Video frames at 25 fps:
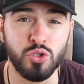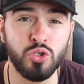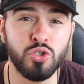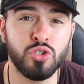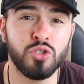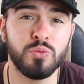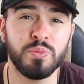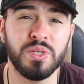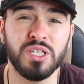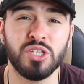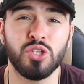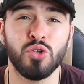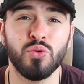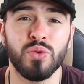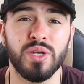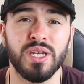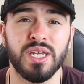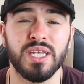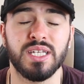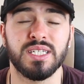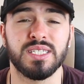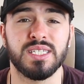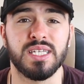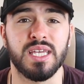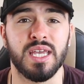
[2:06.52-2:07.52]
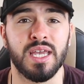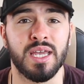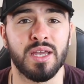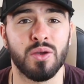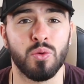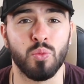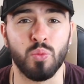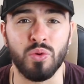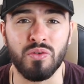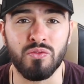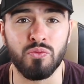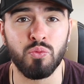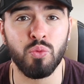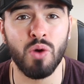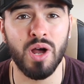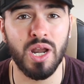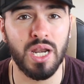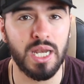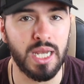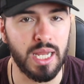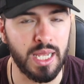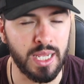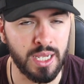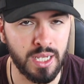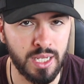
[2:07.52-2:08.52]
you to be doing this, yeah, with
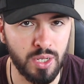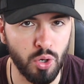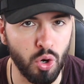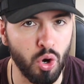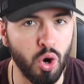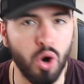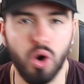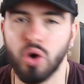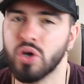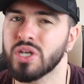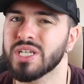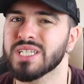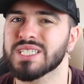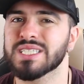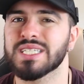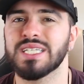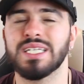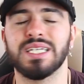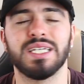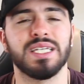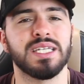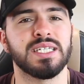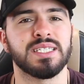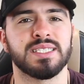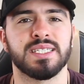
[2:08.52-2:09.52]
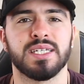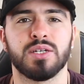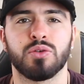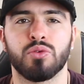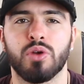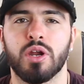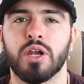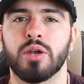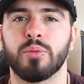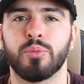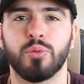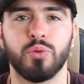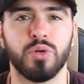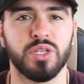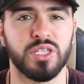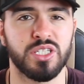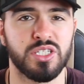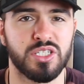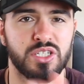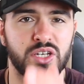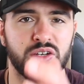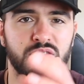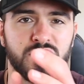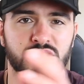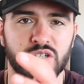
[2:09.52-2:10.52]
one leg, honestly, it's incredible. It
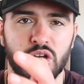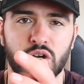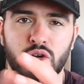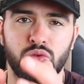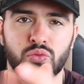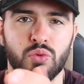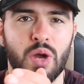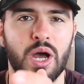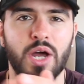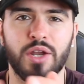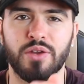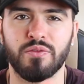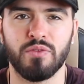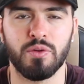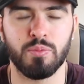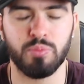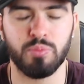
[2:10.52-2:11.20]
deserves a round of